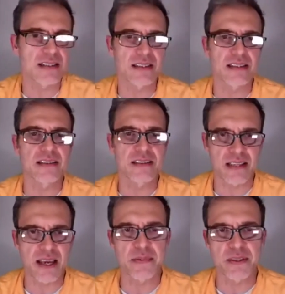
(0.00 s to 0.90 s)
It's
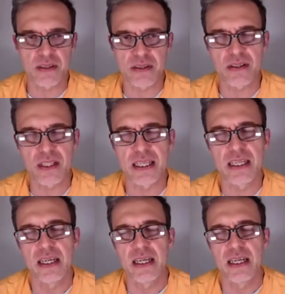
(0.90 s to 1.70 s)
absolutely,